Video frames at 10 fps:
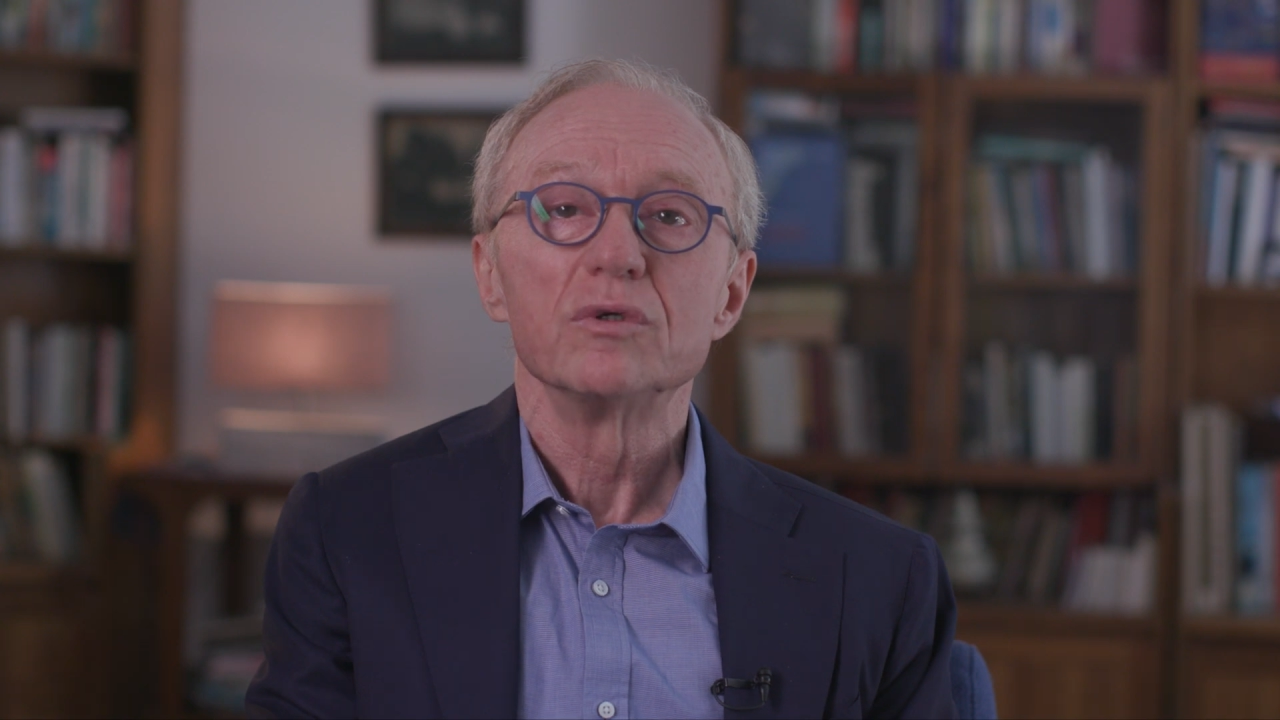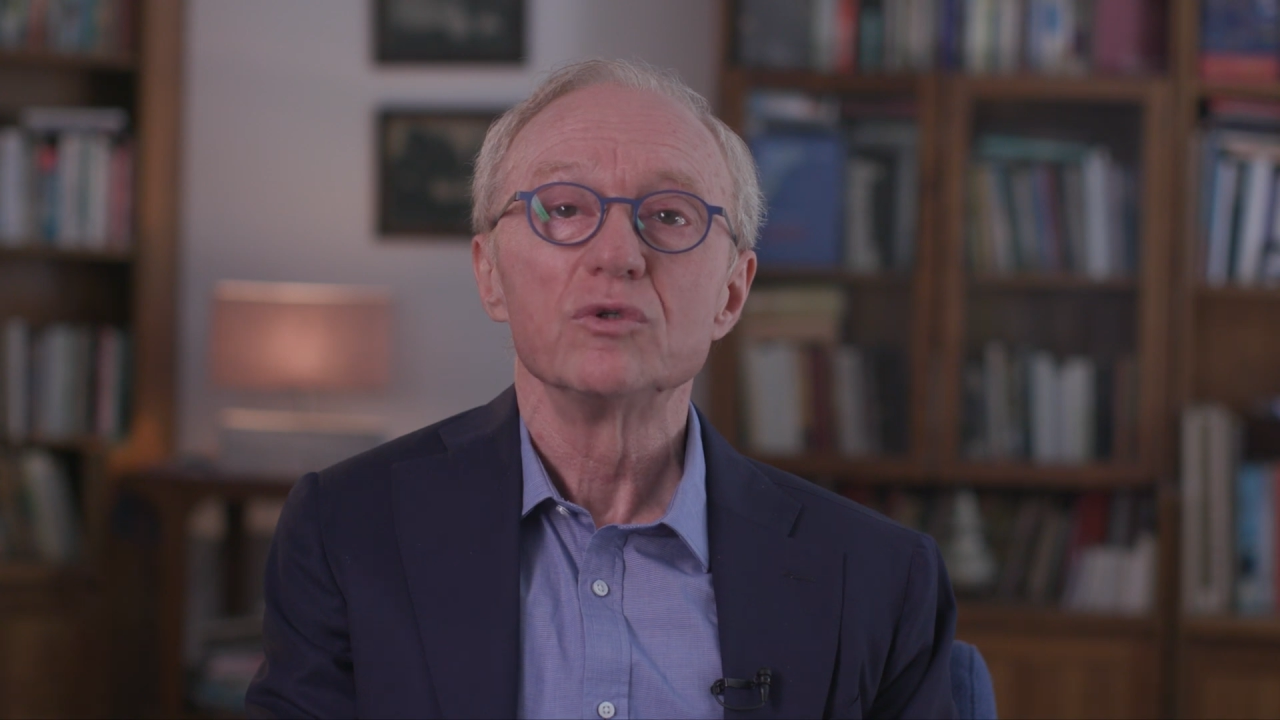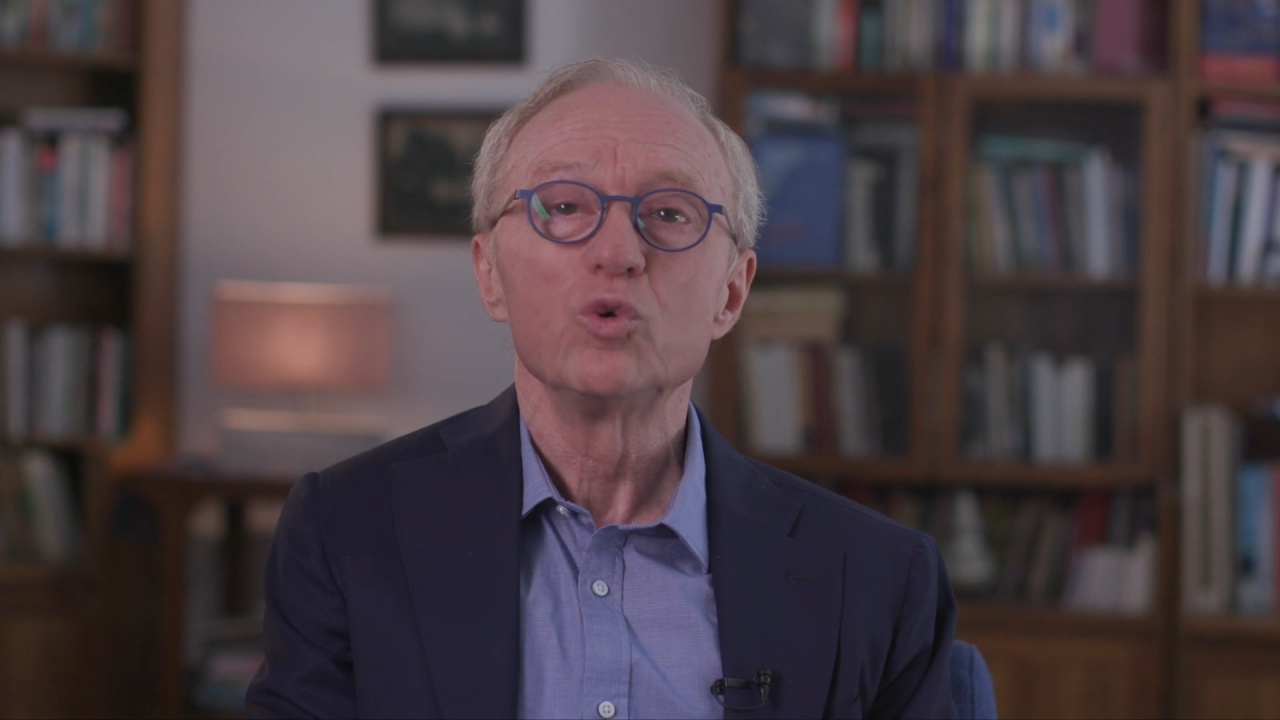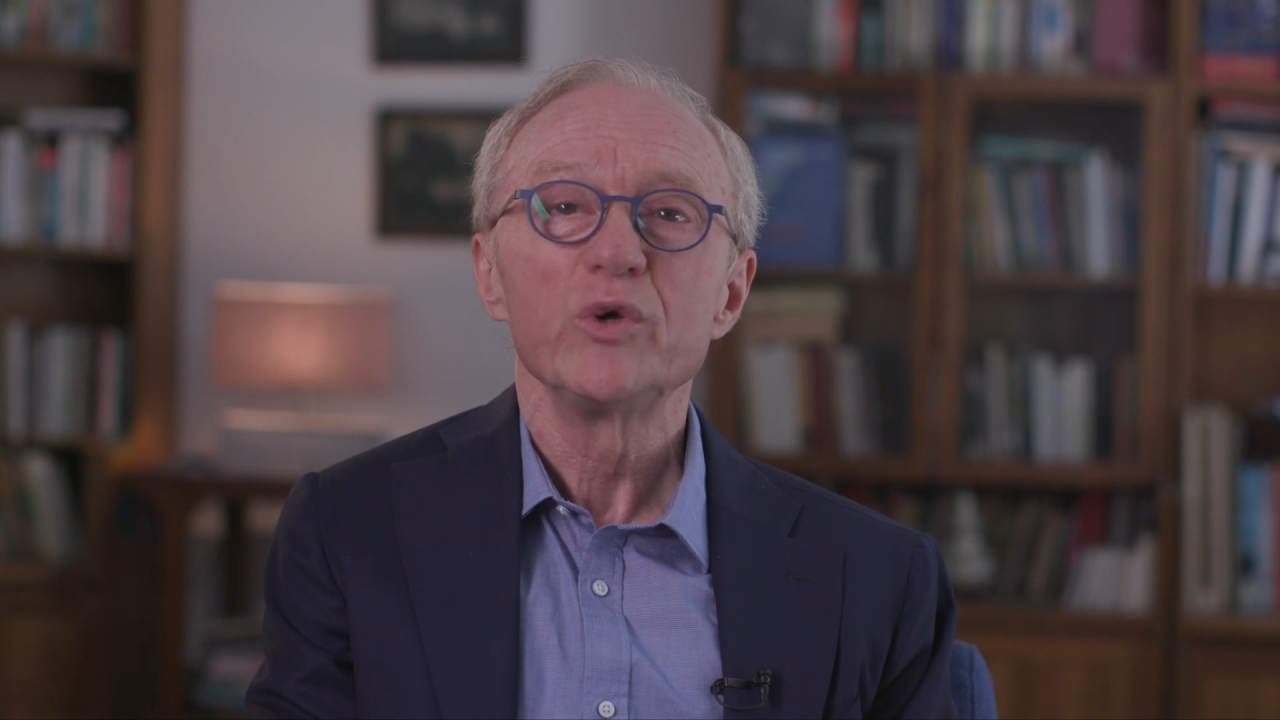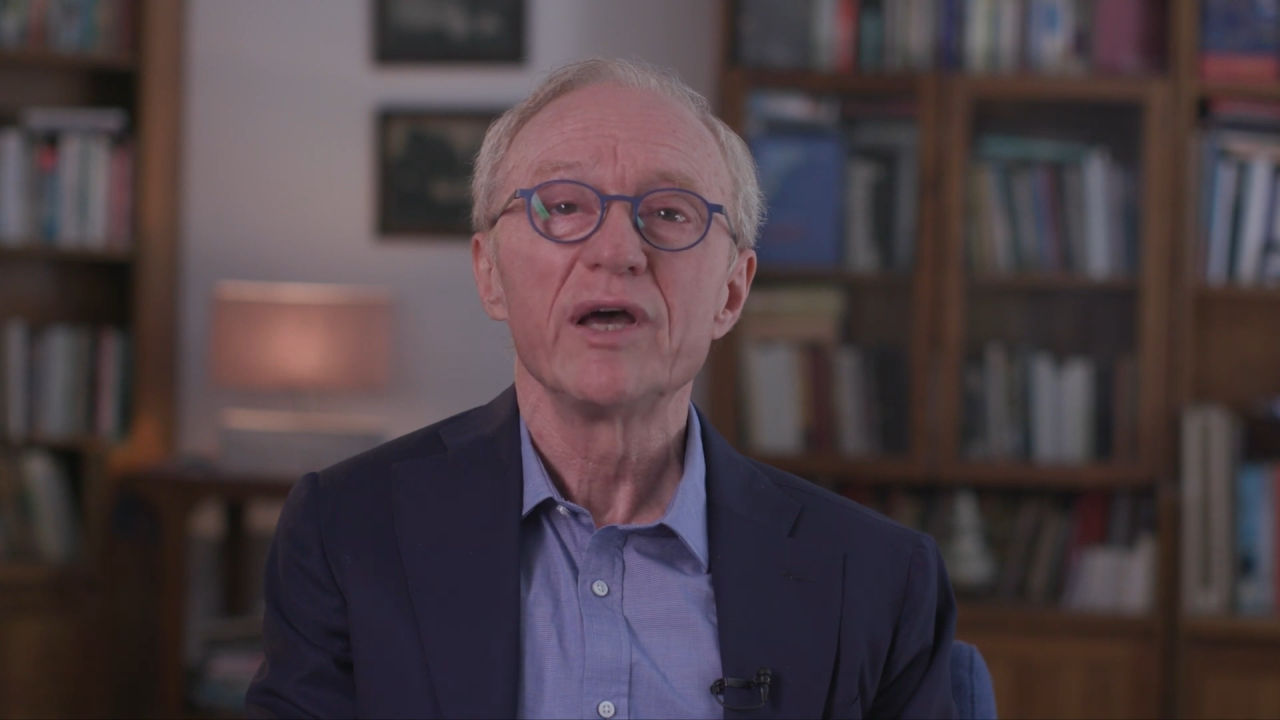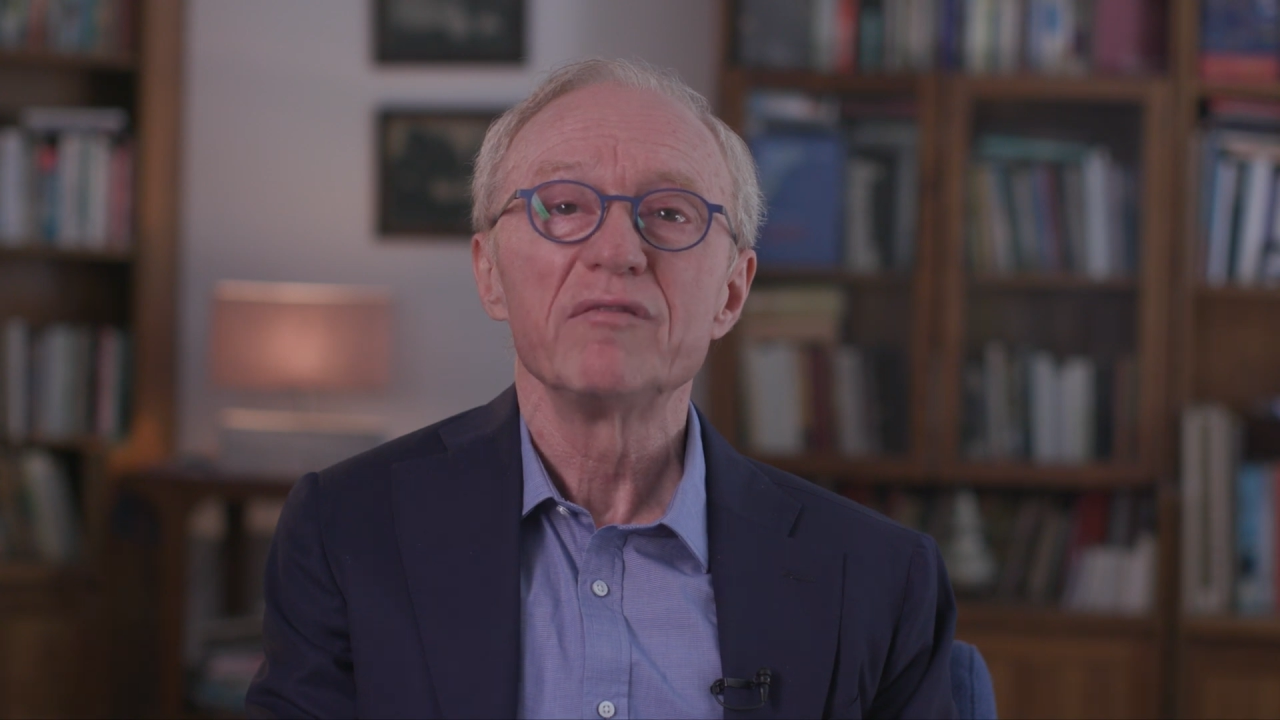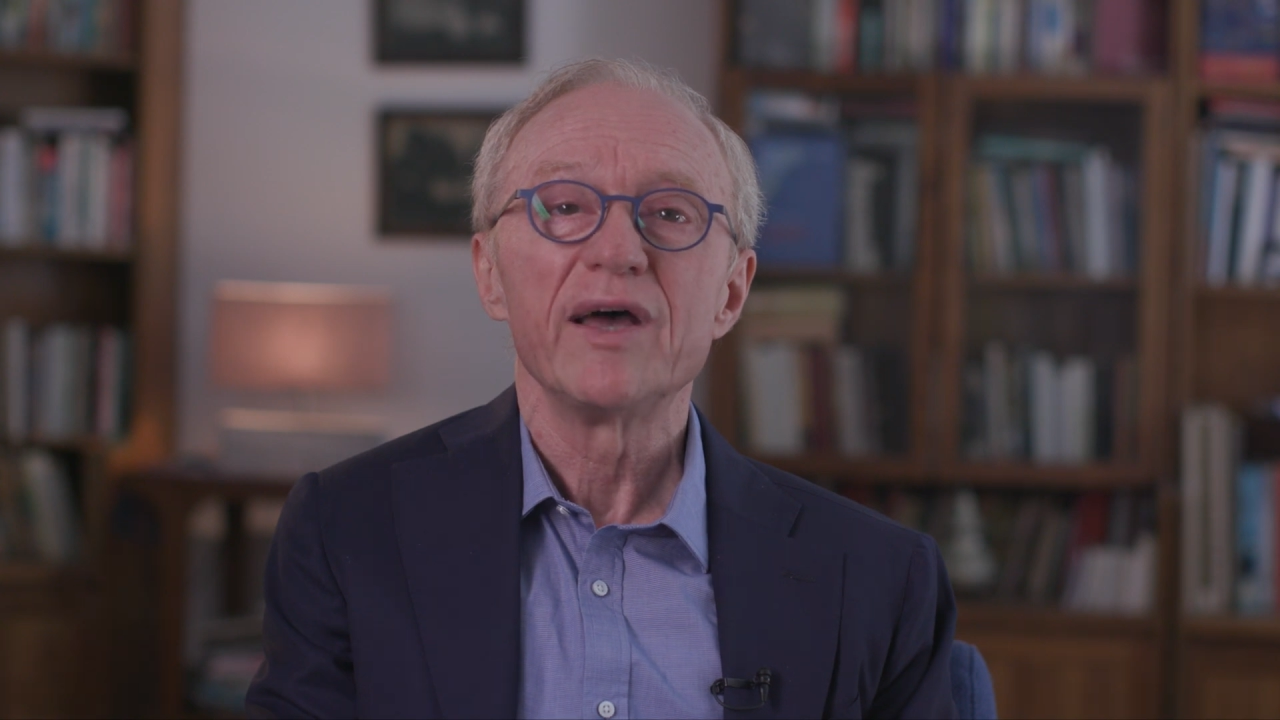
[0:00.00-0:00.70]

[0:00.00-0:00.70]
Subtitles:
Do we have